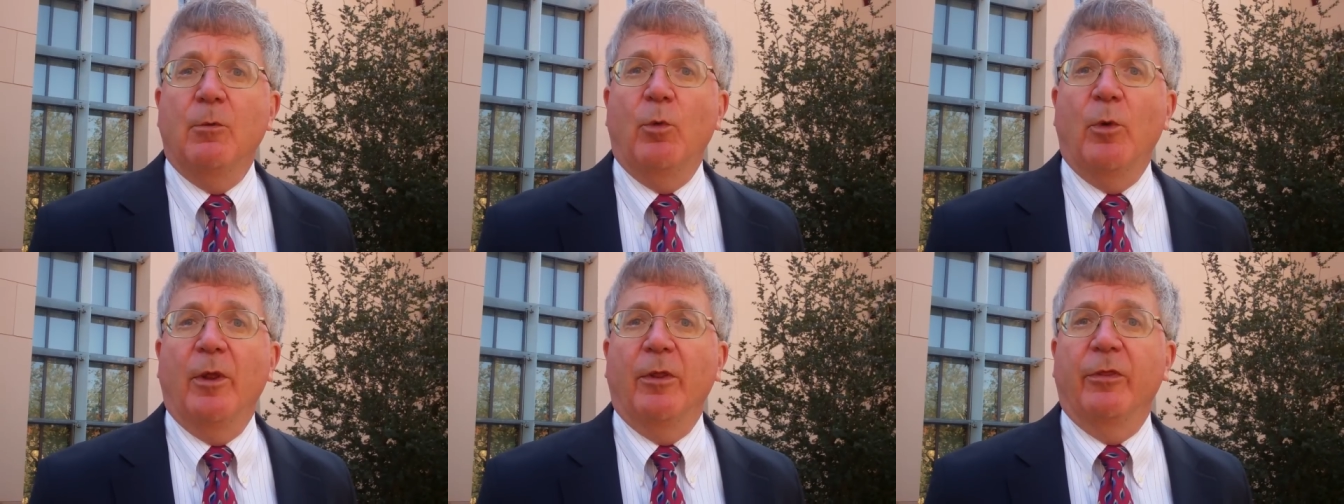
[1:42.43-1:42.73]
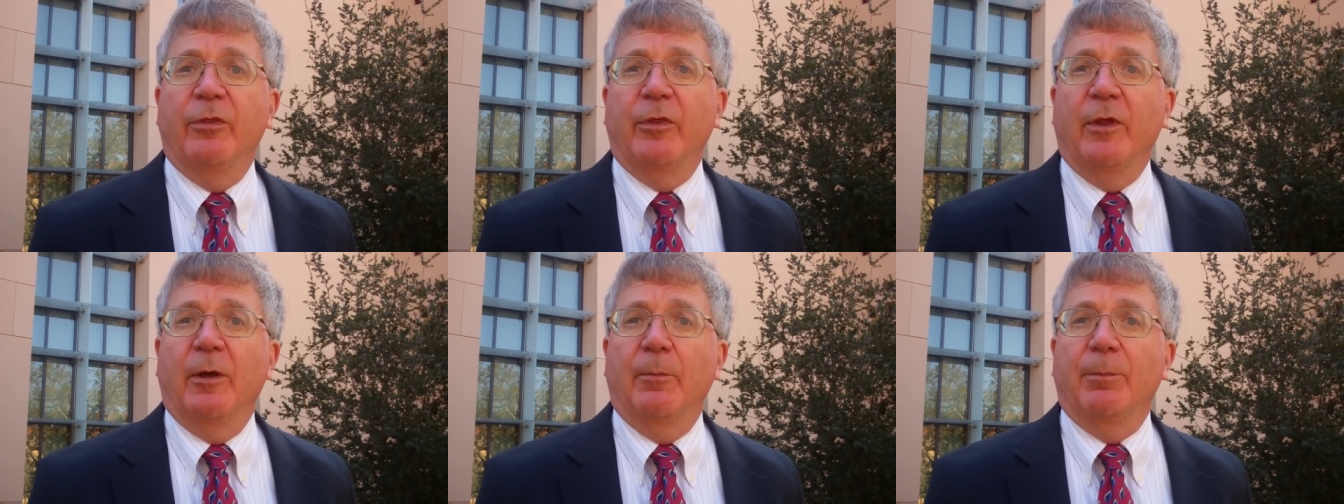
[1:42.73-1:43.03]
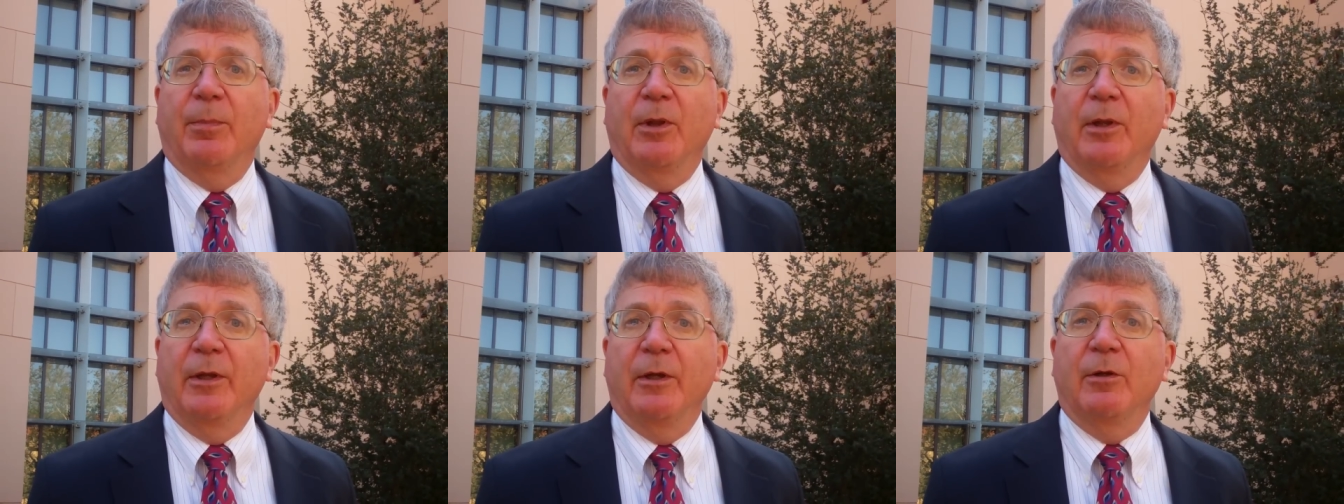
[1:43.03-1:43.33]
with uh,
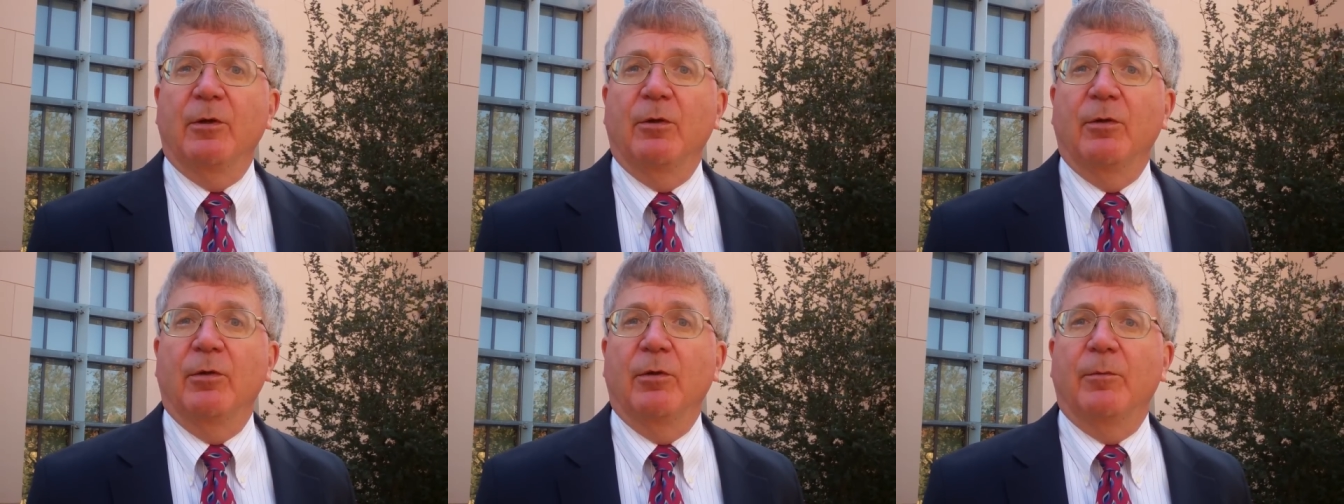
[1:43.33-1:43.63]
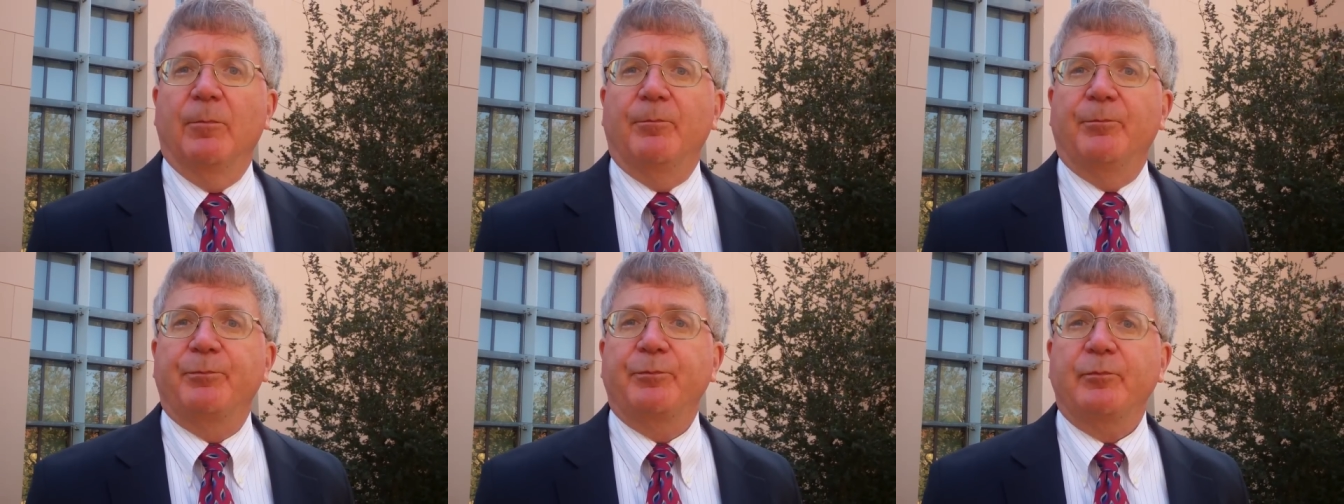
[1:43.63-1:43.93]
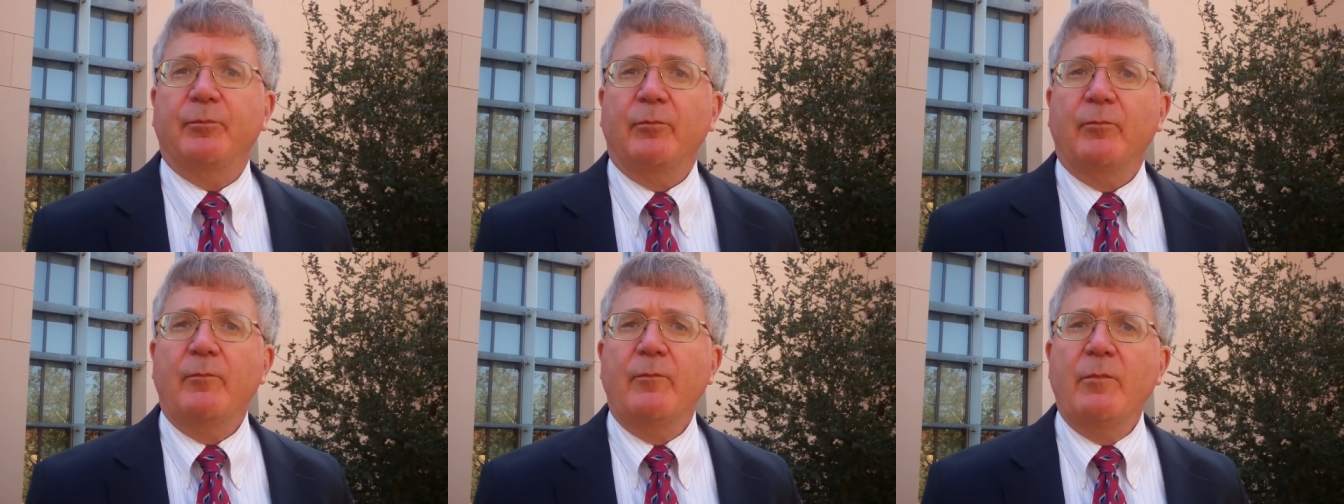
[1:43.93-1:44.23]
political
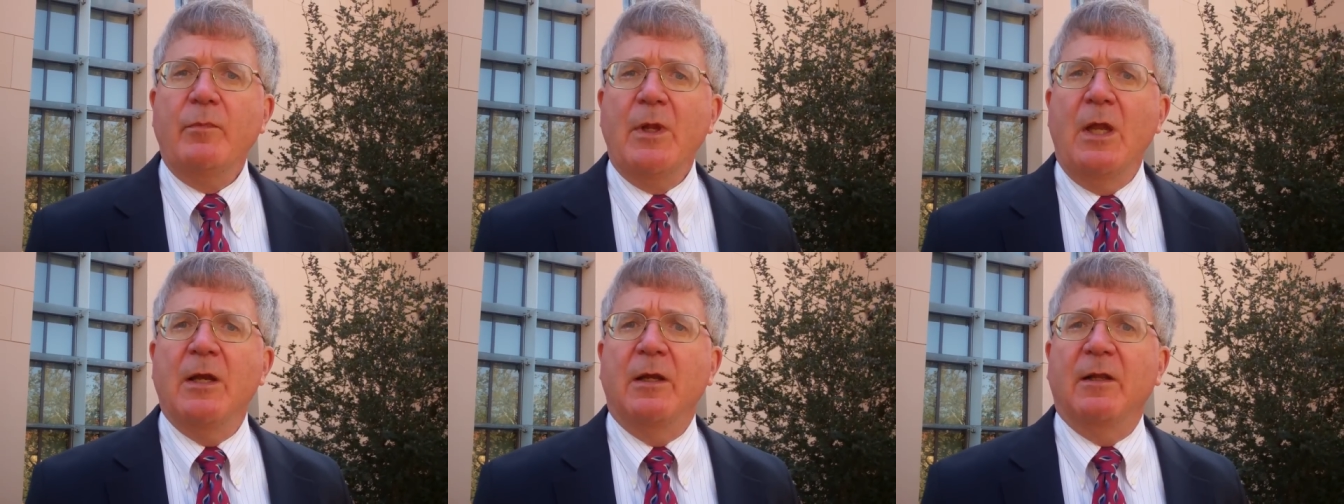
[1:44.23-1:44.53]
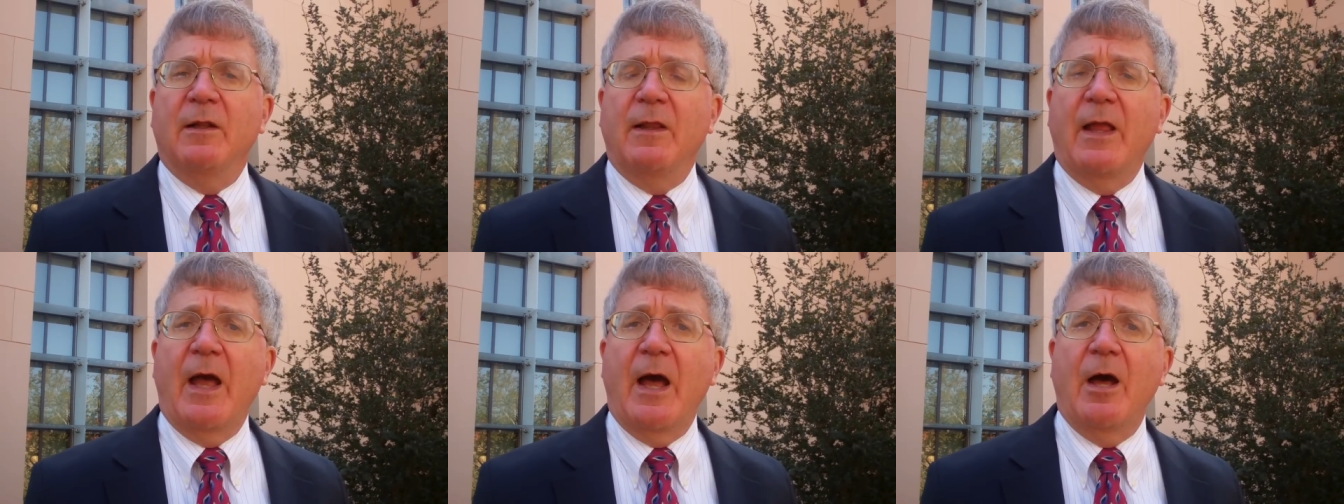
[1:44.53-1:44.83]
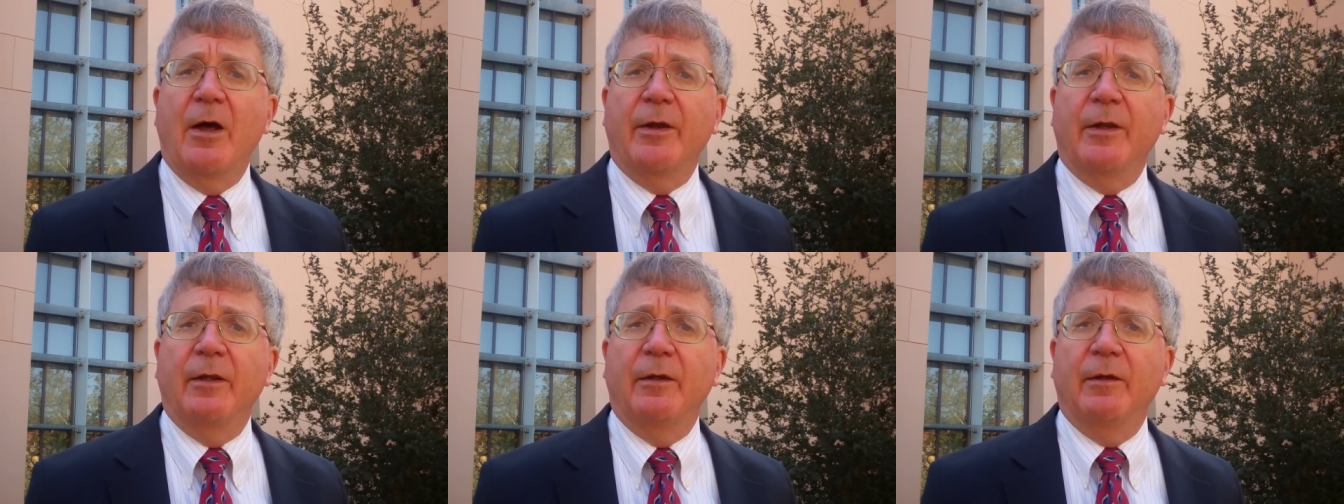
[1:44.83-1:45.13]
uh,
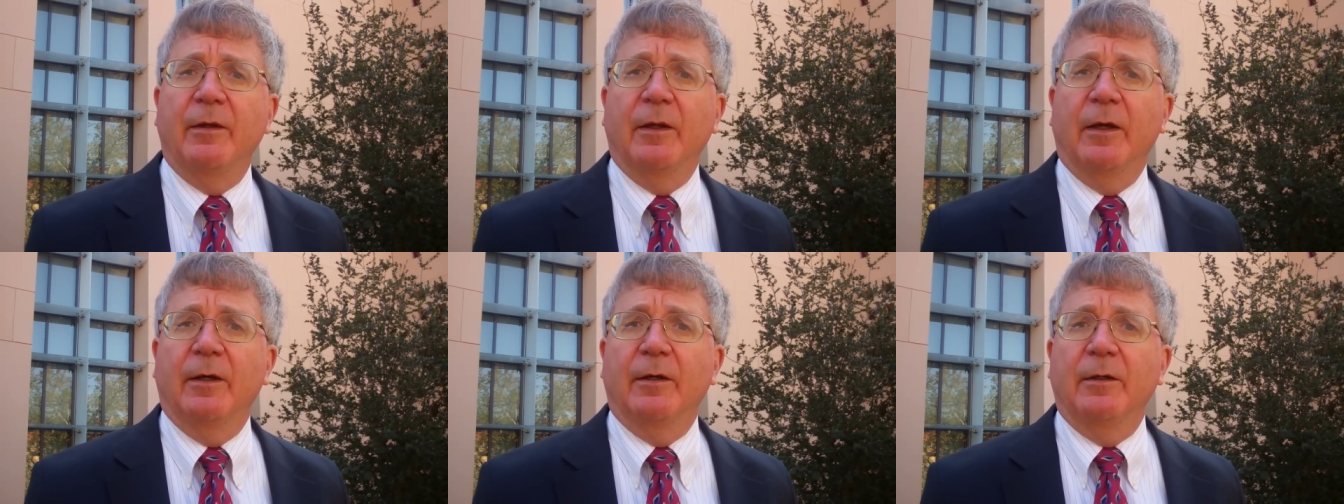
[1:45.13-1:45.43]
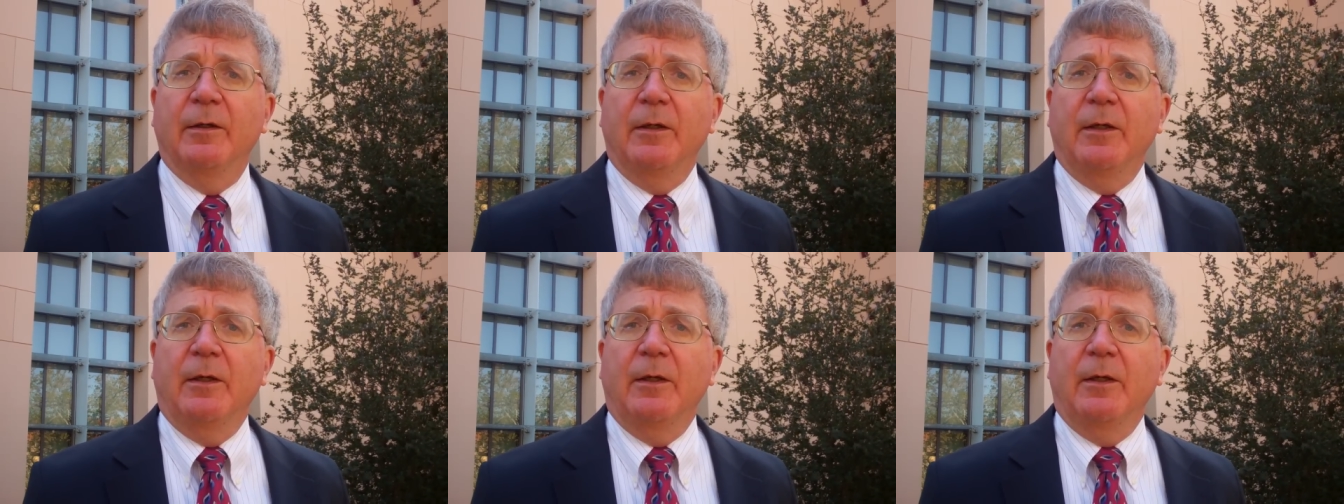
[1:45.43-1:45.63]
clout and uh,